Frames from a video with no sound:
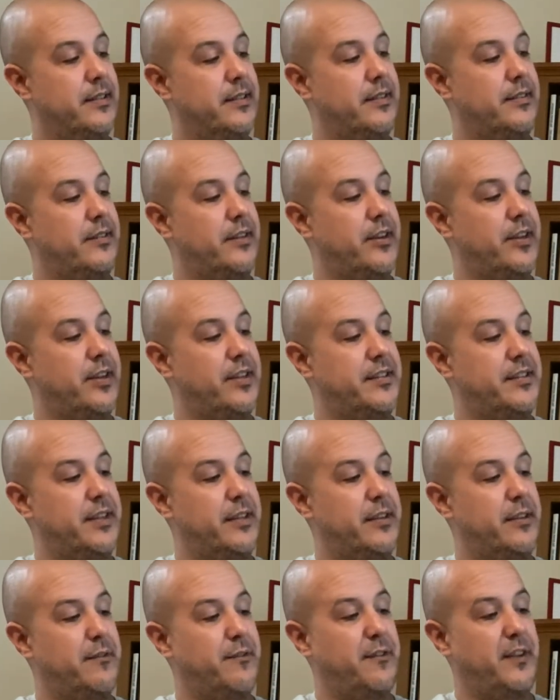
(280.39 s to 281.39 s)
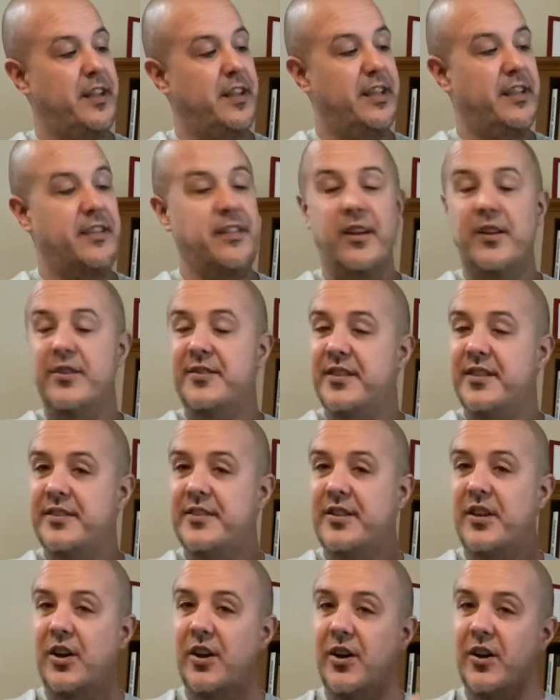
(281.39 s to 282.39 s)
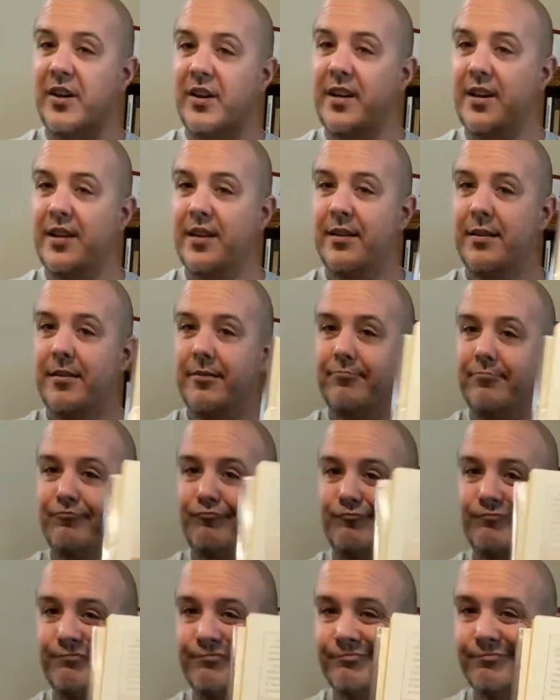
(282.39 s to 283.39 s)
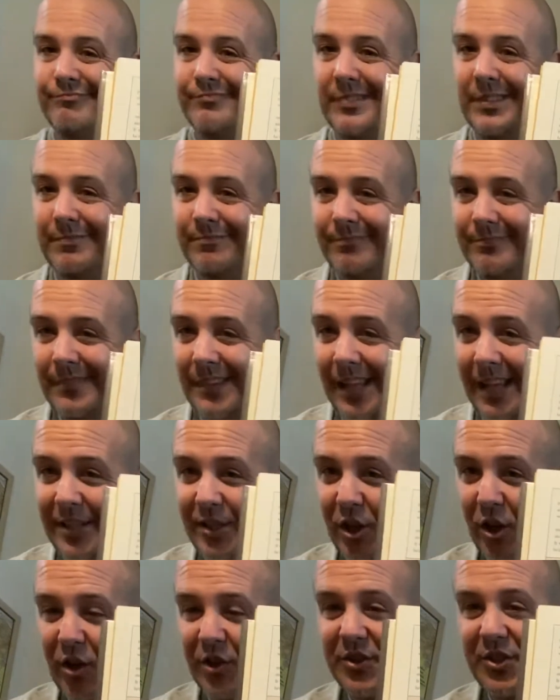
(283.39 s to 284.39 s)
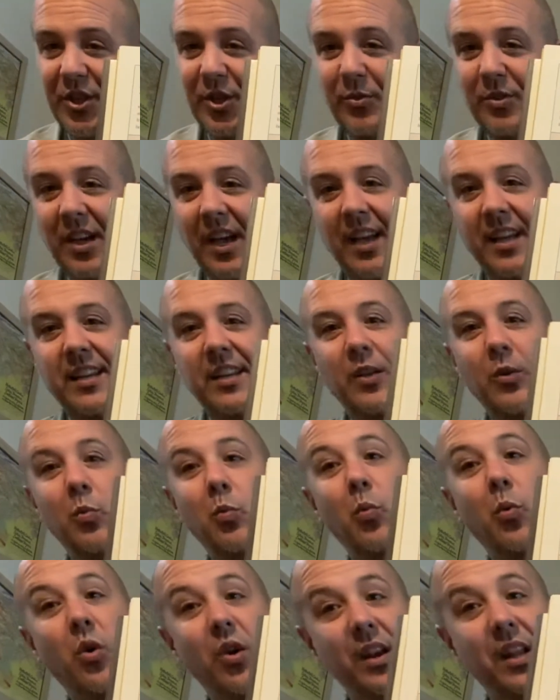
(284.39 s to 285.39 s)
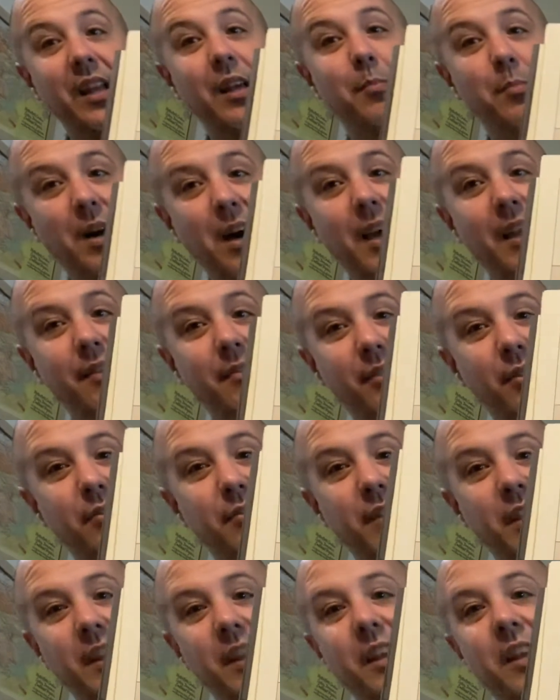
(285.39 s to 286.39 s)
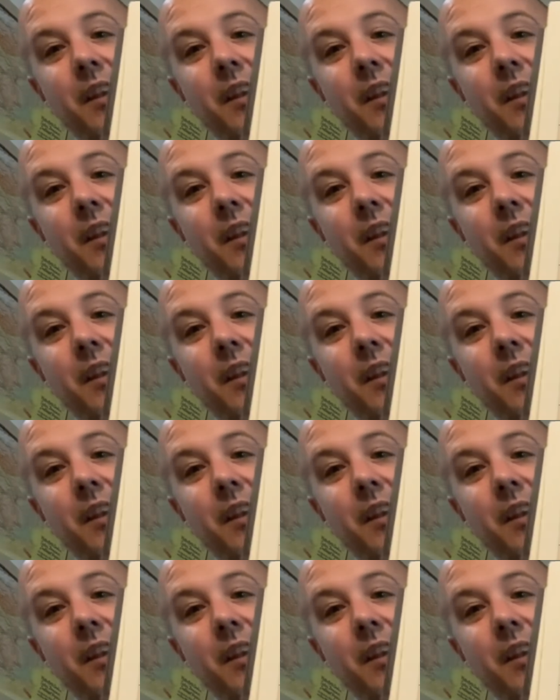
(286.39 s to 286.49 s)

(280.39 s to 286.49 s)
There he is eating the fig, and there's his dog. Like dogs do, kind of wanting a bite of the fig.